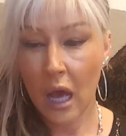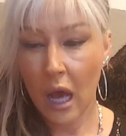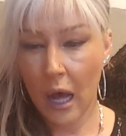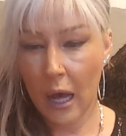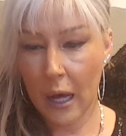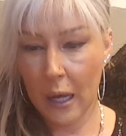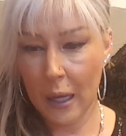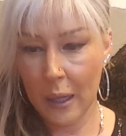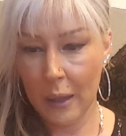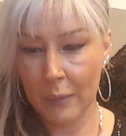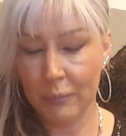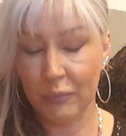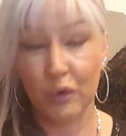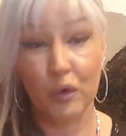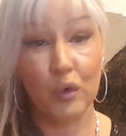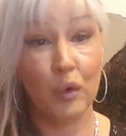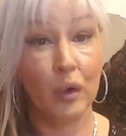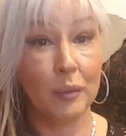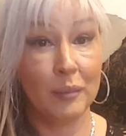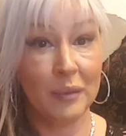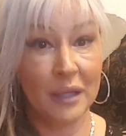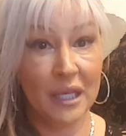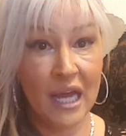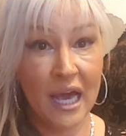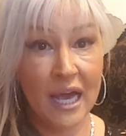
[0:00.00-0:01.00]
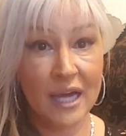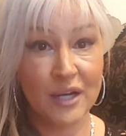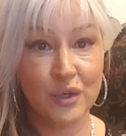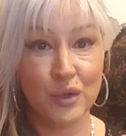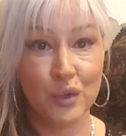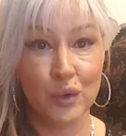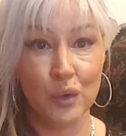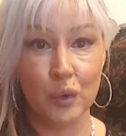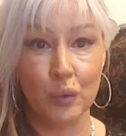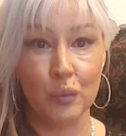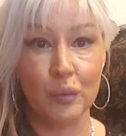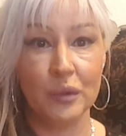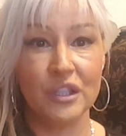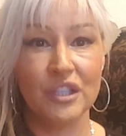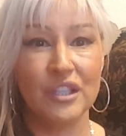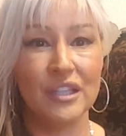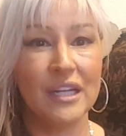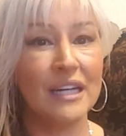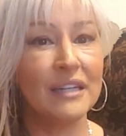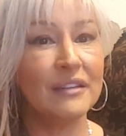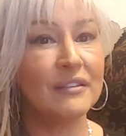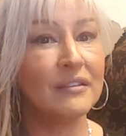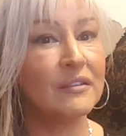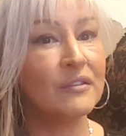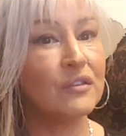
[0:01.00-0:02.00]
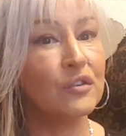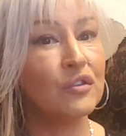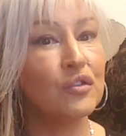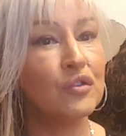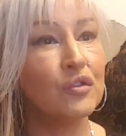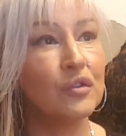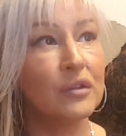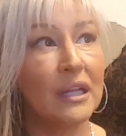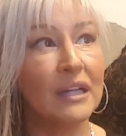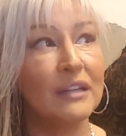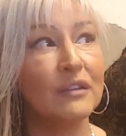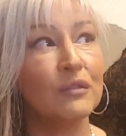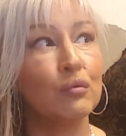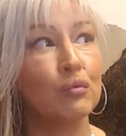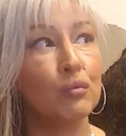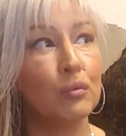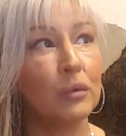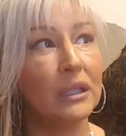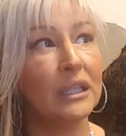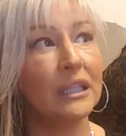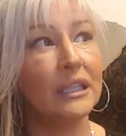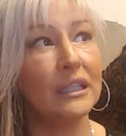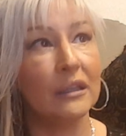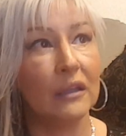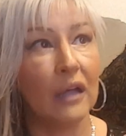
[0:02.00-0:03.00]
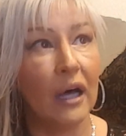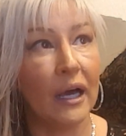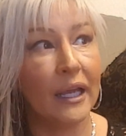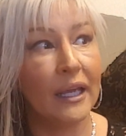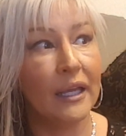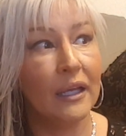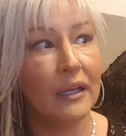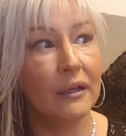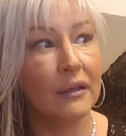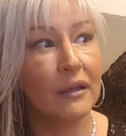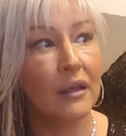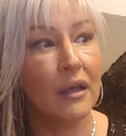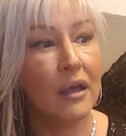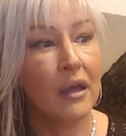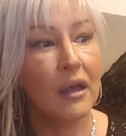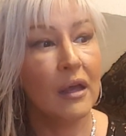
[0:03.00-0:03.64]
Creamy Natural, which that's really light.